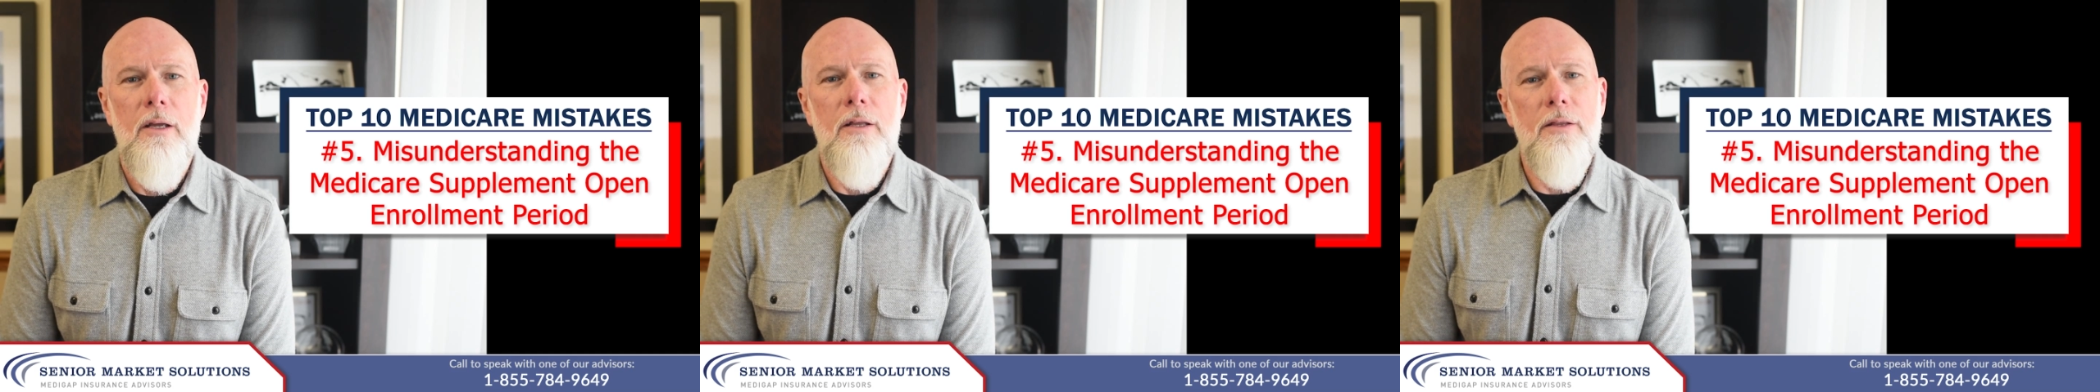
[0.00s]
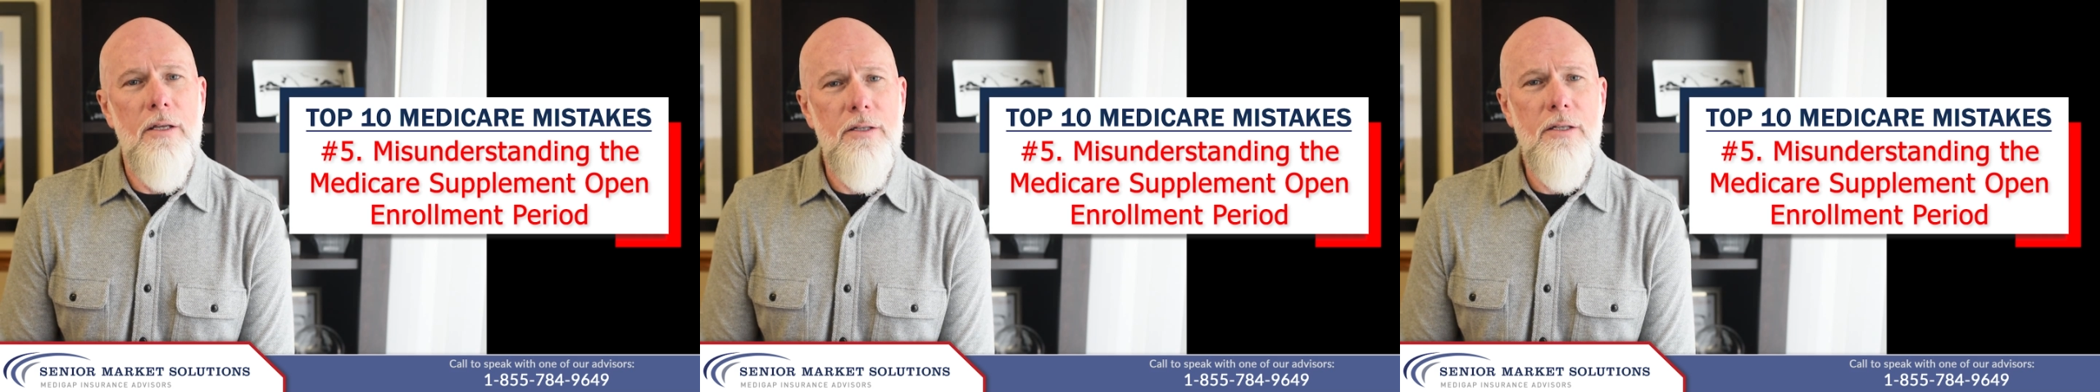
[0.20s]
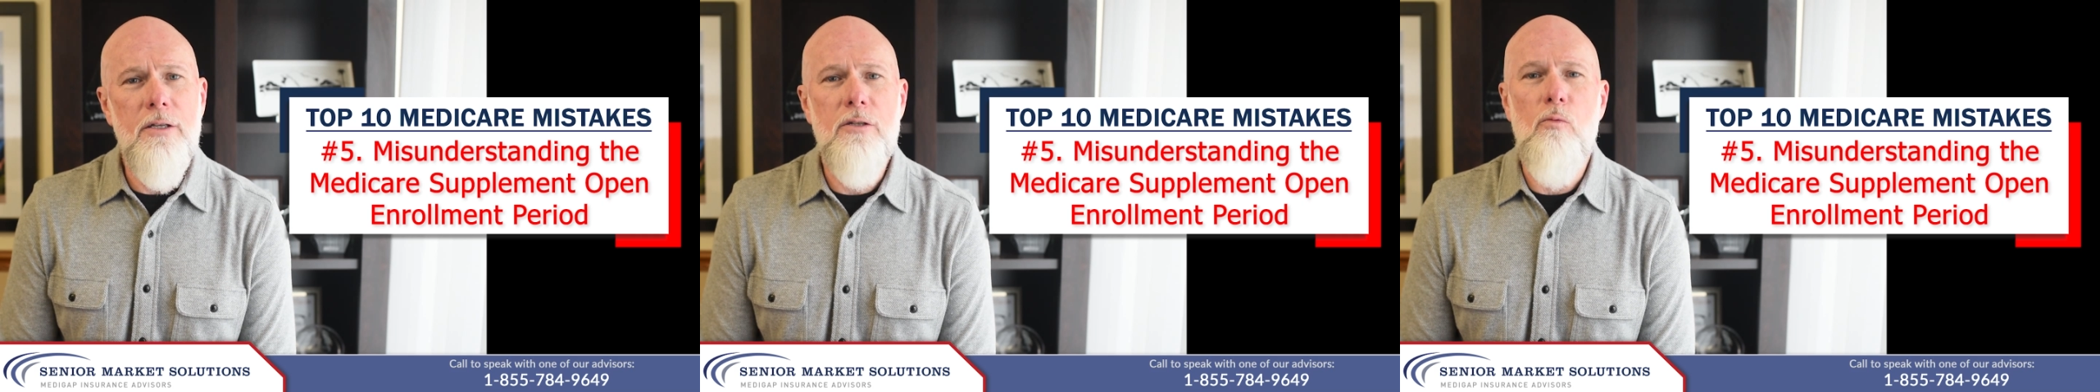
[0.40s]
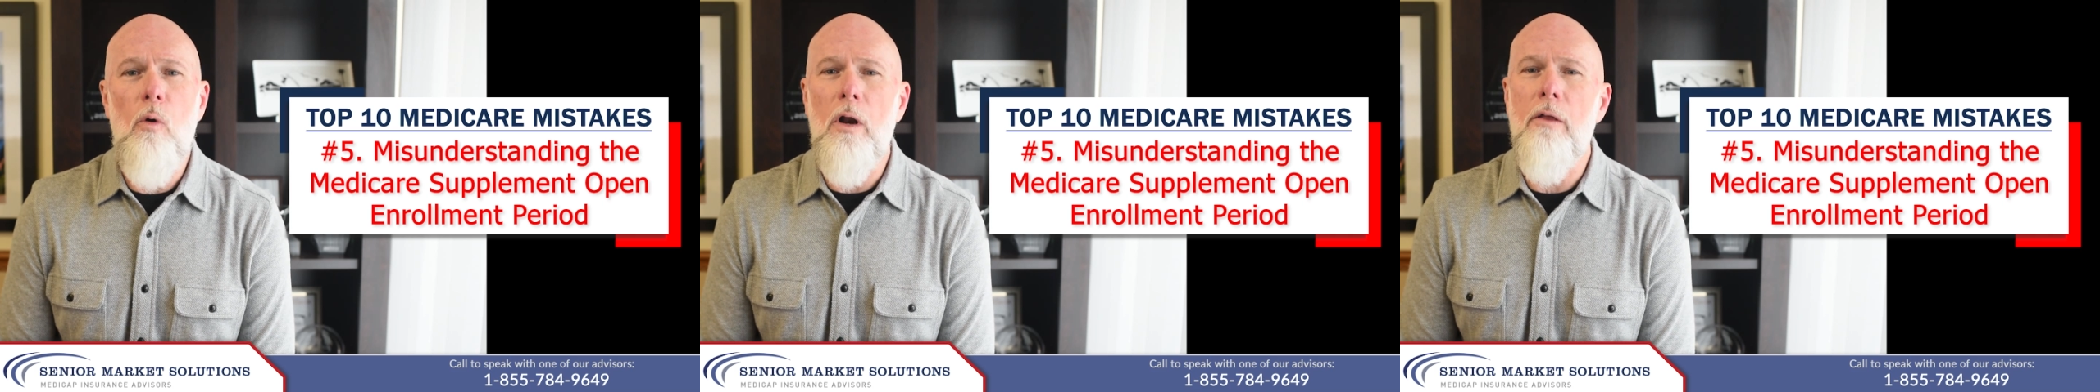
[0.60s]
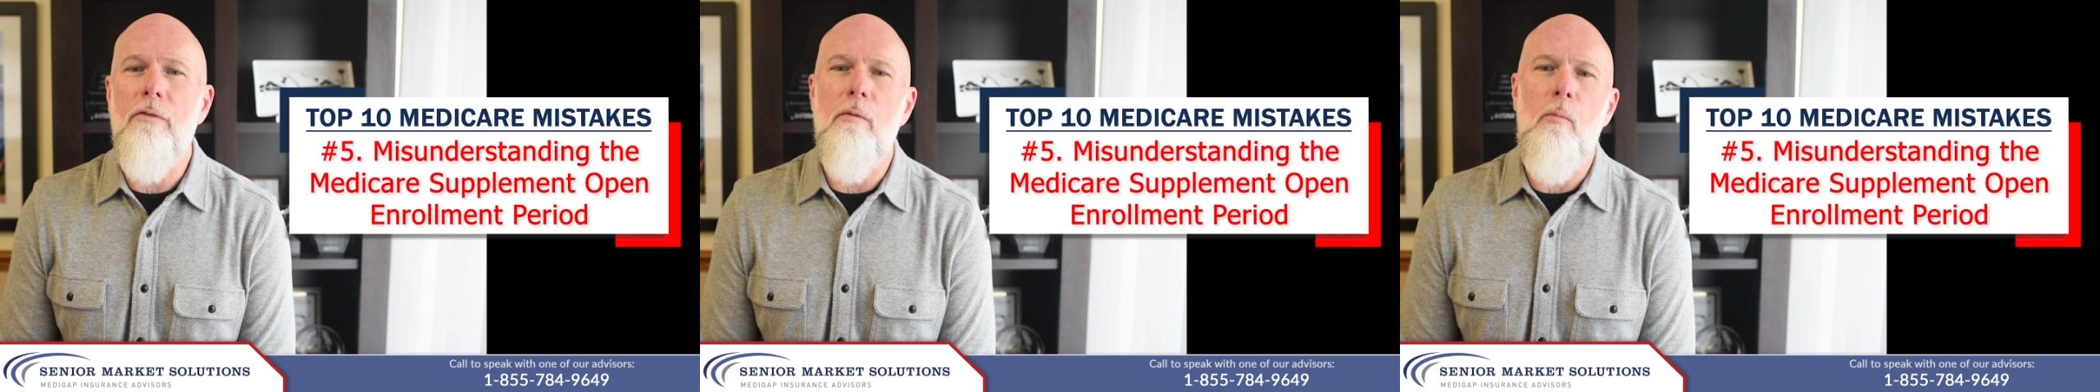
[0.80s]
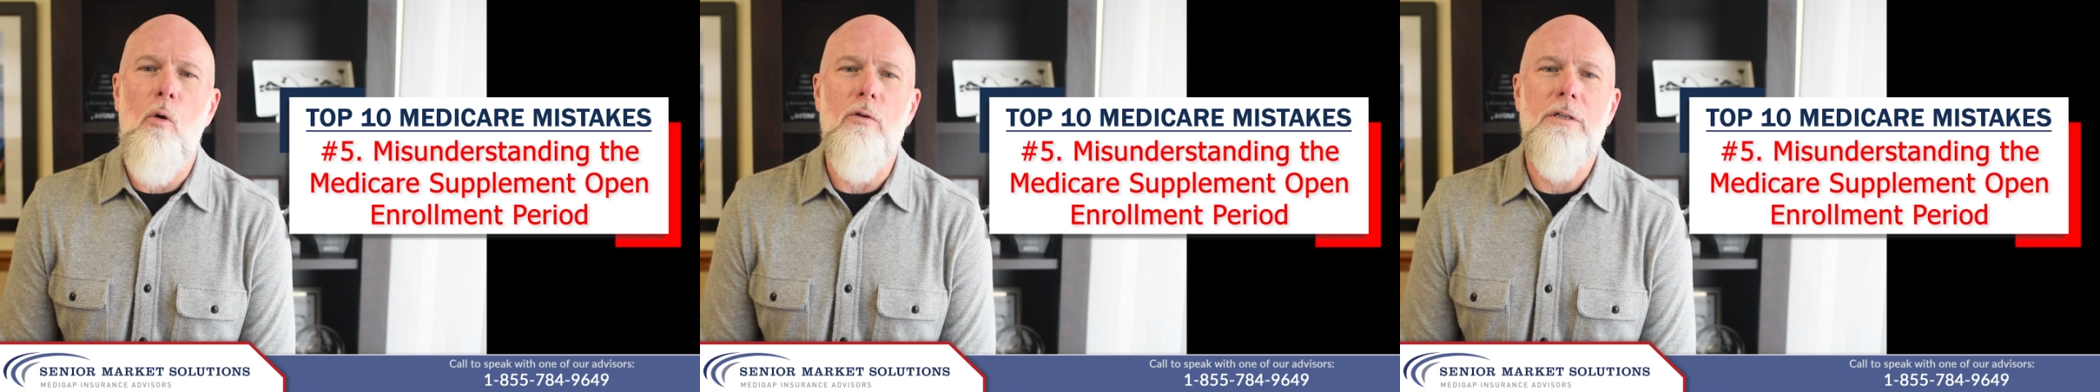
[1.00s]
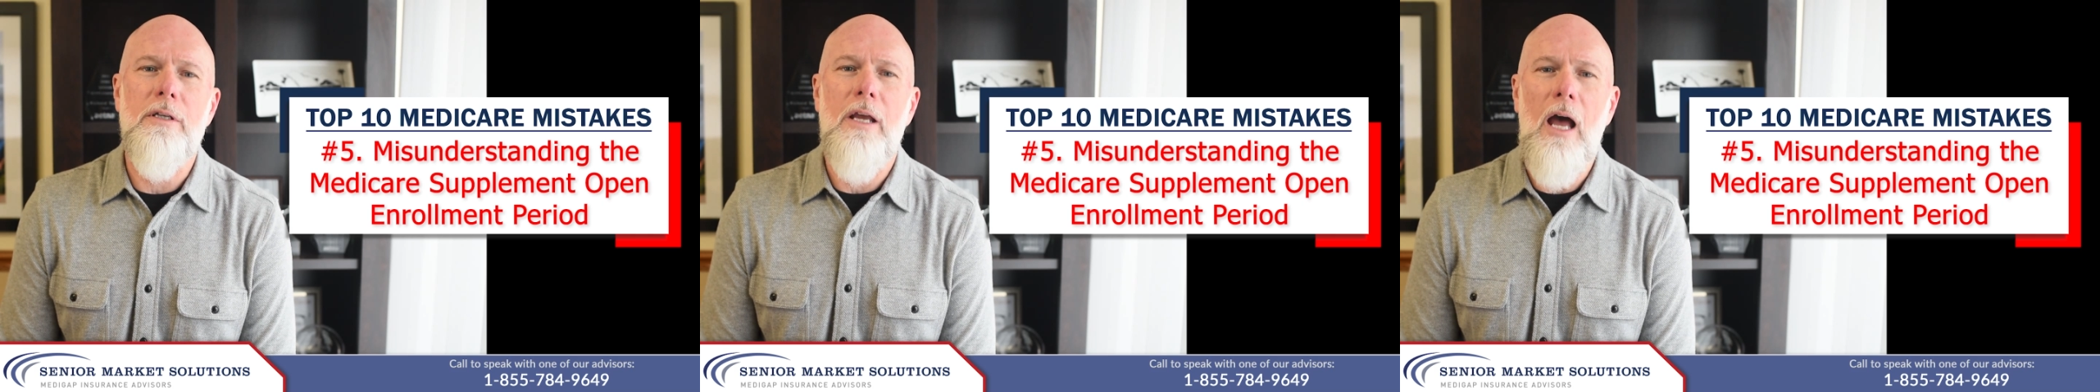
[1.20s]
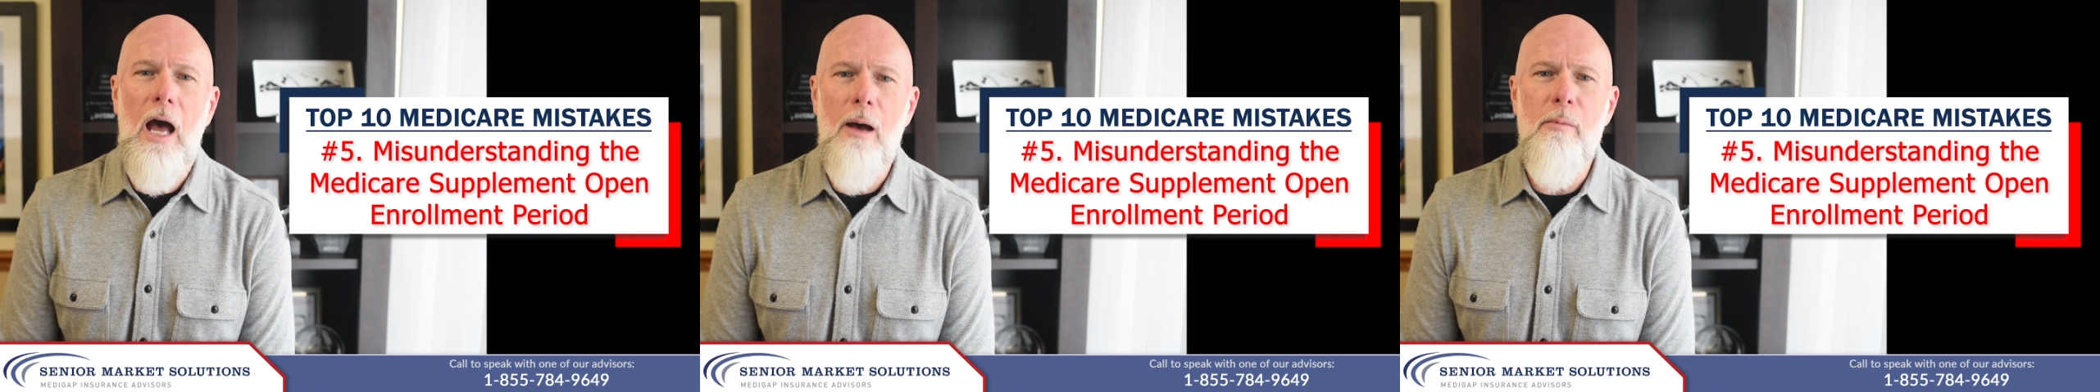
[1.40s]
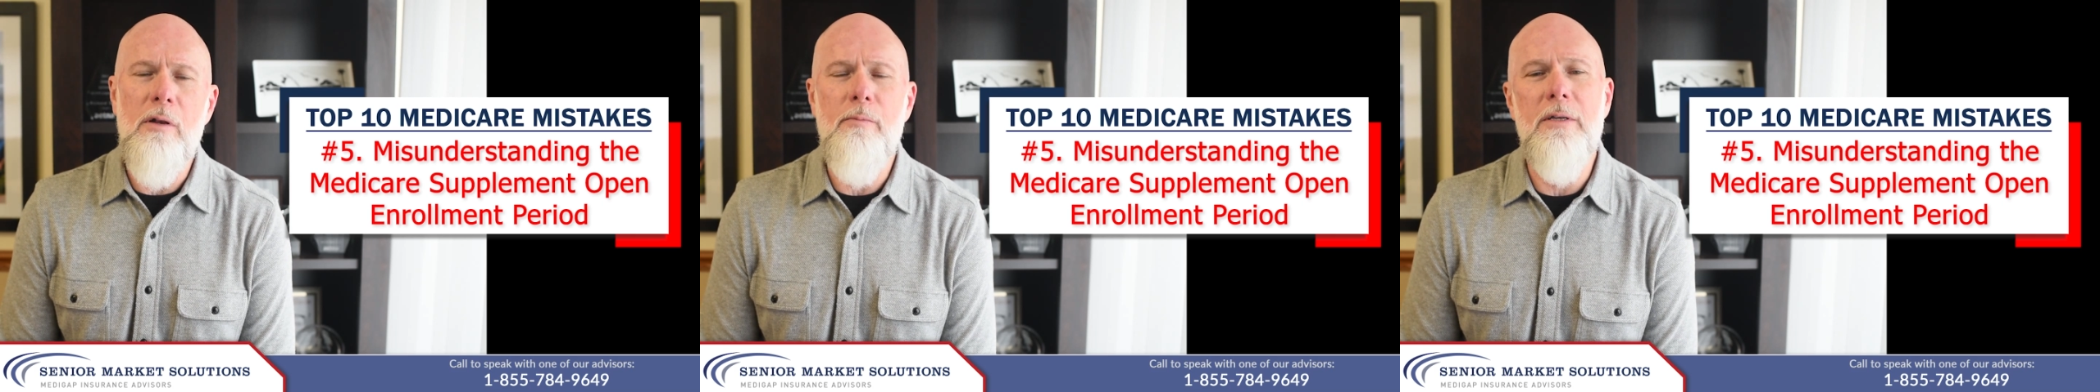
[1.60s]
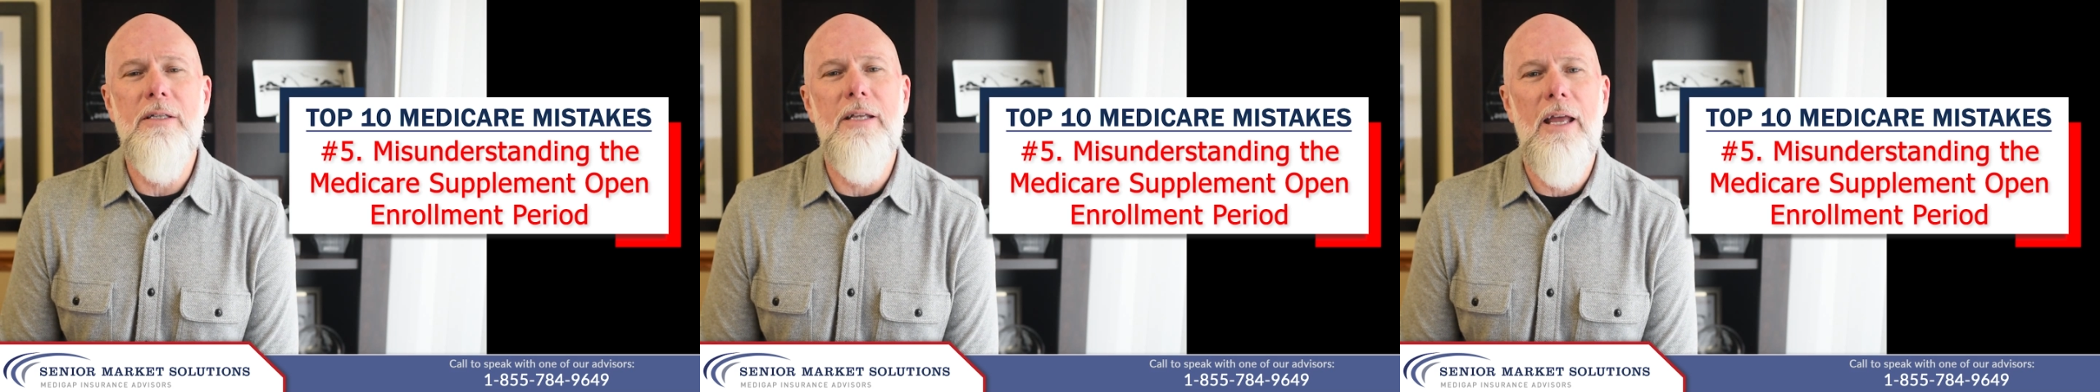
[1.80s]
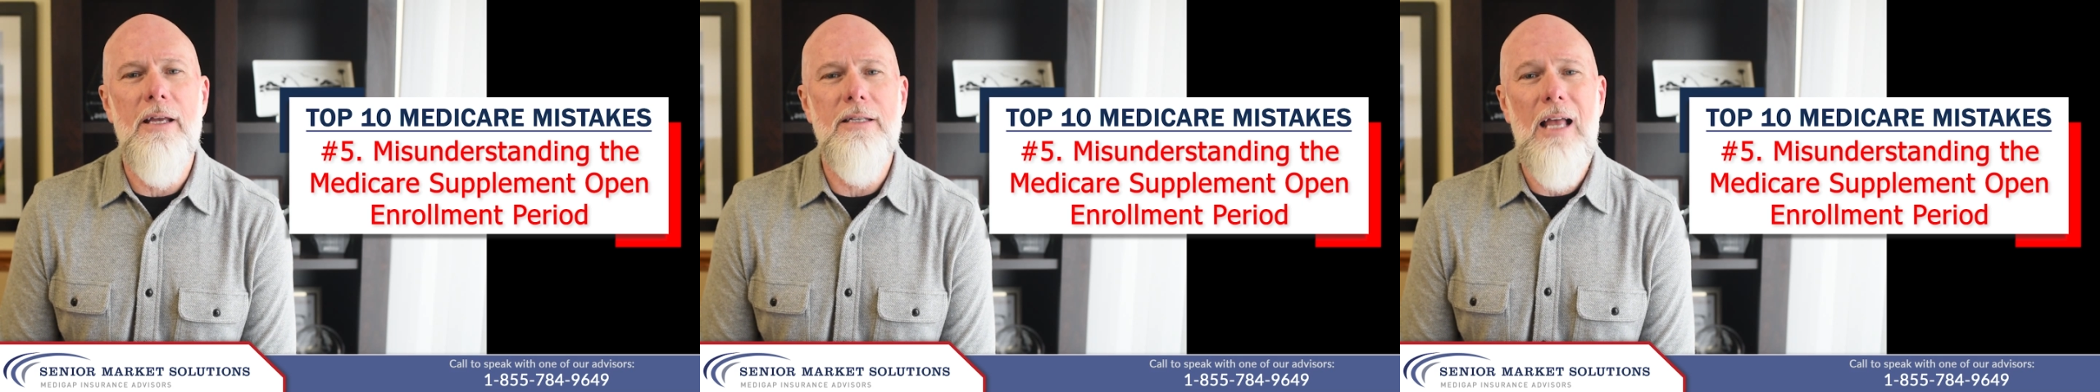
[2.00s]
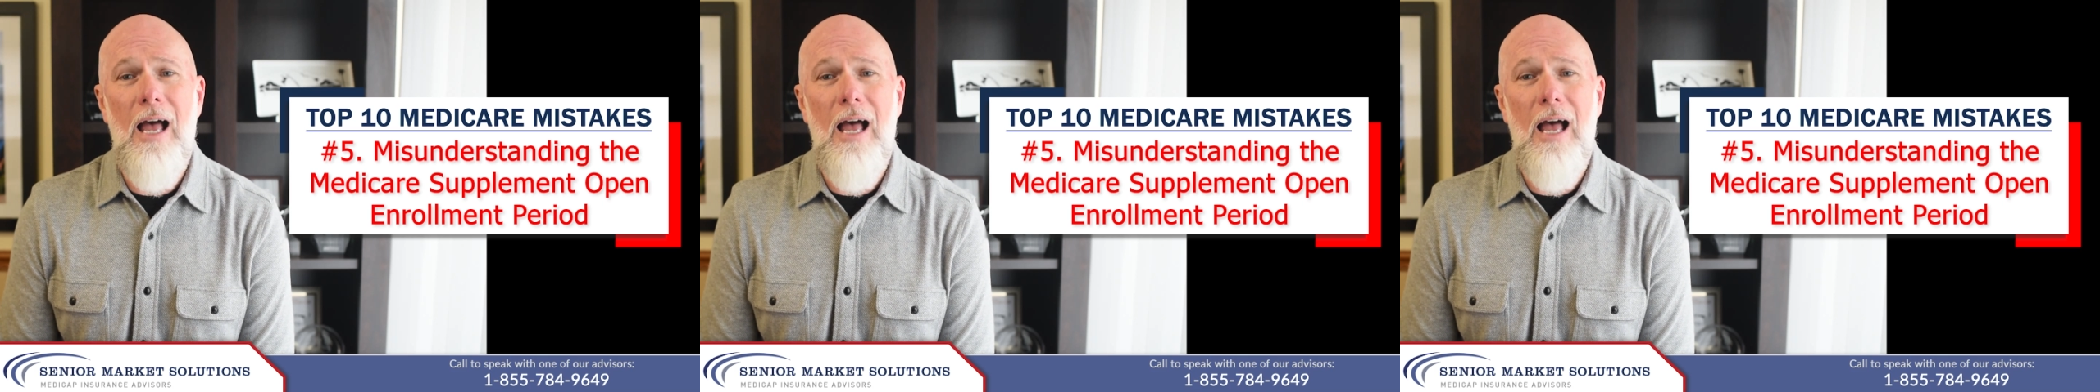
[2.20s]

This is one of the most common mistakes